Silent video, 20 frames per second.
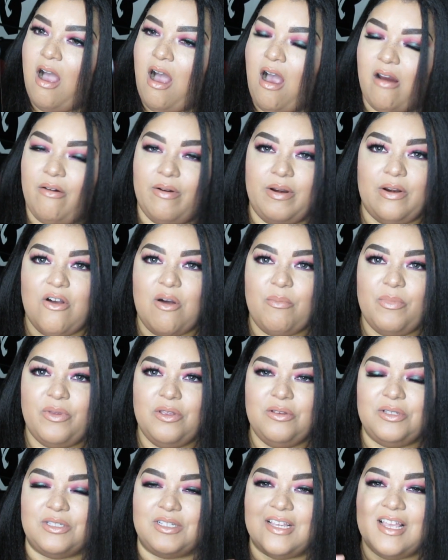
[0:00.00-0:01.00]
I already know I'm gonna
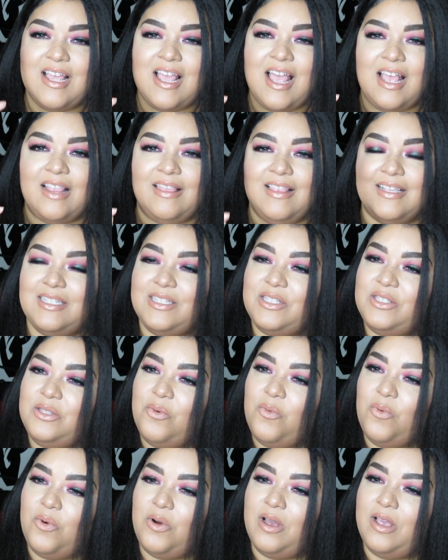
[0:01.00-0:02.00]
use it. This is
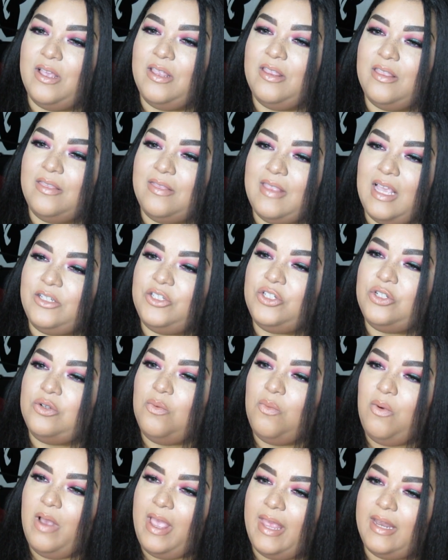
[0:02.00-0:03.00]
the one that you
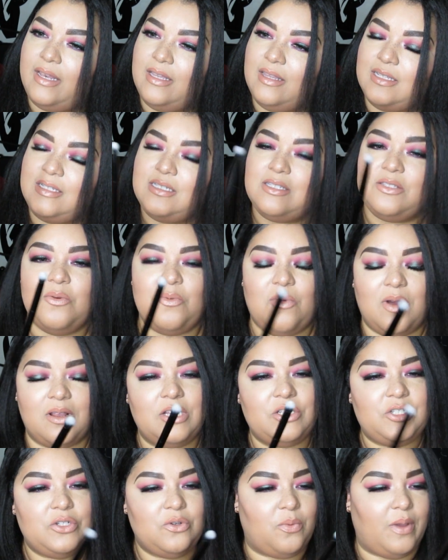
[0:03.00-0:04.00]
wet. This is the one
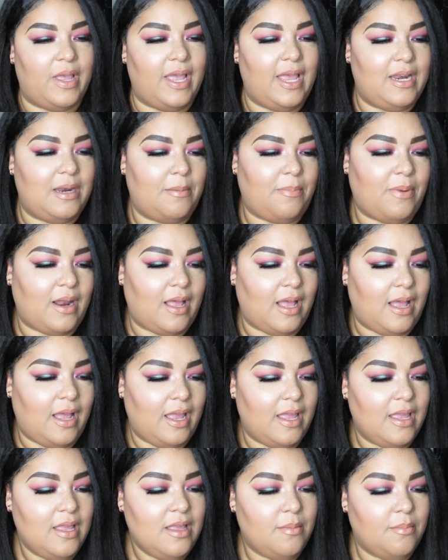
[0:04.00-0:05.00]
that you wet and
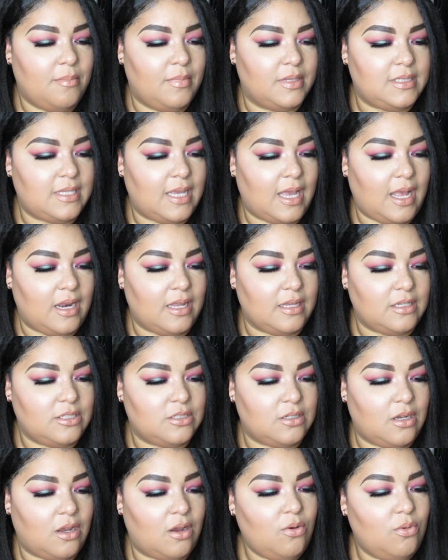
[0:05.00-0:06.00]
apply
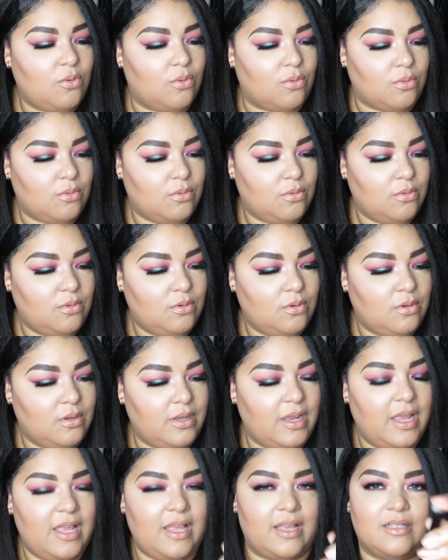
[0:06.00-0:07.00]
metallic. Oh,
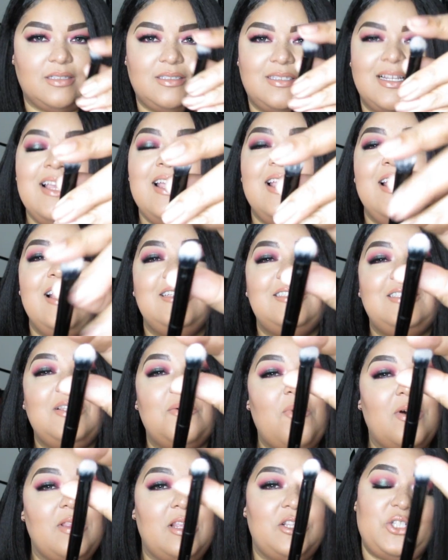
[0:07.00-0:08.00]
yes. This is
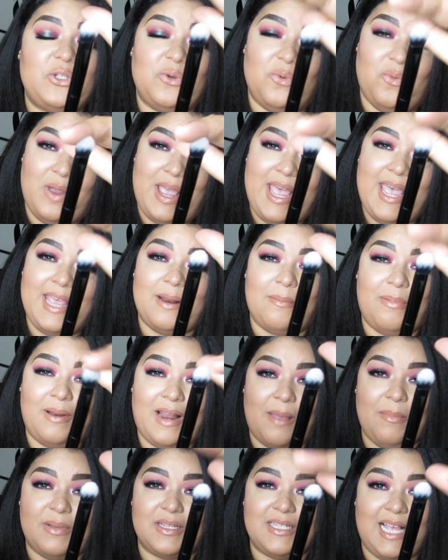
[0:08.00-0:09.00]
the one that you wet and
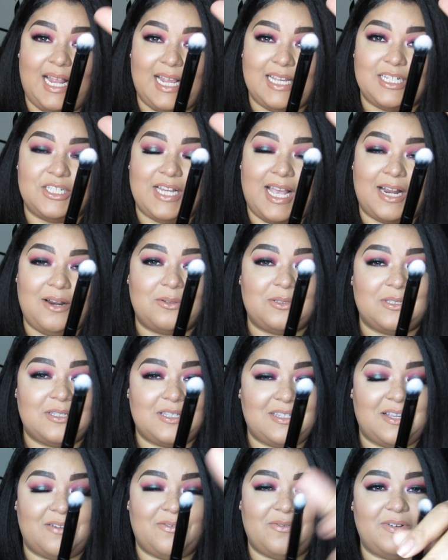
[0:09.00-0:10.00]
apply metallic shadows and
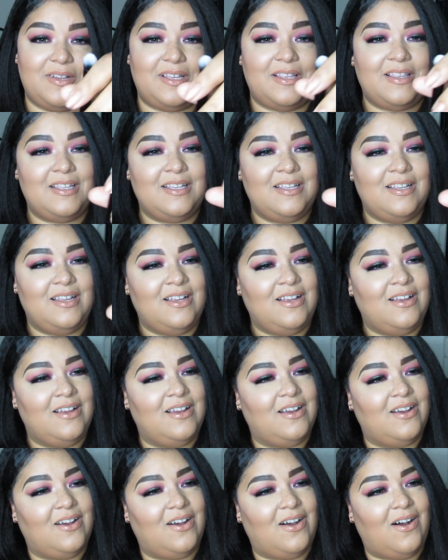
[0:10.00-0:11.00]
stuff with.
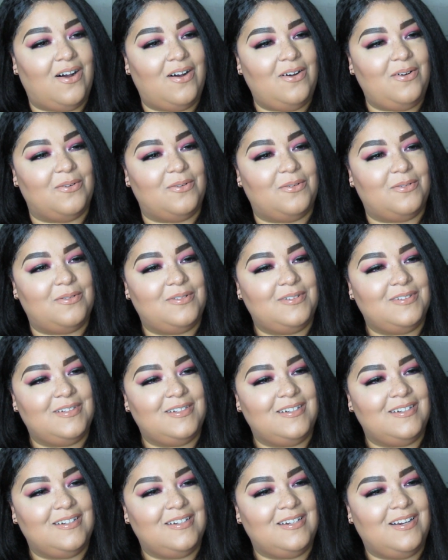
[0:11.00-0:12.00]
Oh.
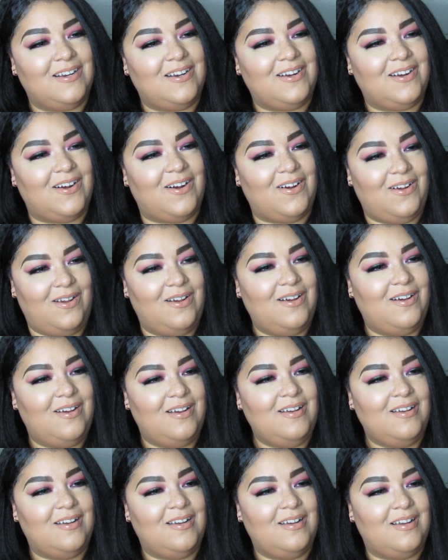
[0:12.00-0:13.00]
Uh-huh.